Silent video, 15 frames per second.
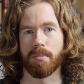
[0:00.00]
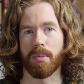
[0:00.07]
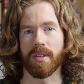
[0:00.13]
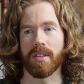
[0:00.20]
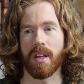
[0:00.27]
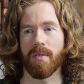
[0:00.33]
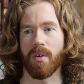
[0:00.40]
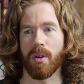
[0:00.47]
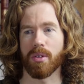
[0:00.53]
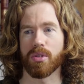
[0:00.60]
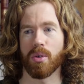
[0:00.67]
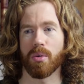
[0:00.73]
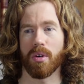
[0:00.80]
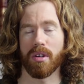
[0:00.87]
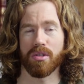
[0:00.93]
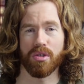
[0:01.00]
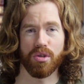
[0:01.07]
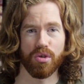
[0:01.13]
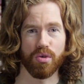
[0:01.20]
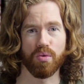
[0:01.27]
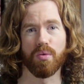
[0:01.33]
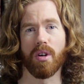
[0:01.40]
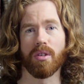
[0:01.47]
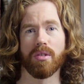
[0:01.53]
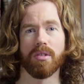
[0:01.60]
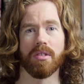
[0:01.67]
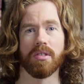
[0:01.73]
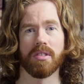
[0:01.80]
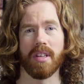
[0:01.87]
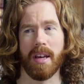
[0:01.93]
but they've also got
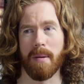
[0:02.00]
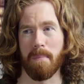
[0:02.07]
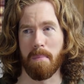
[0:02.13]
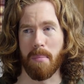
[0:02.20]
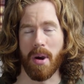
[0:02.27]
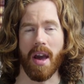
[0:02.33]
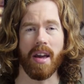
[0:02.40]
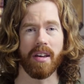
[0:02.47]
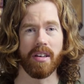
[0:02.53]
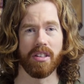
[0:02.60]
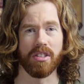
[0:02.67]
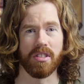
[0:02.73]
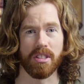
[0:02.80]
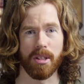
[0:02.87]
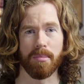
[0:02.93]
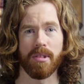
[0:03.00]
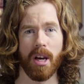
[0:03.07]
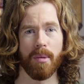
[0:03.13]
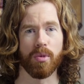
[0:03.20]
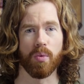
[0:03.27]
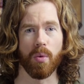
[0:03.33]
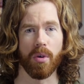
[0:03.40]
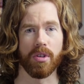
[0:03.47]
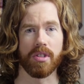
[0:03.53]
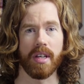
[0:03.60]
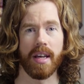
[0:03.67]
struggles and baggage and sometimes worse.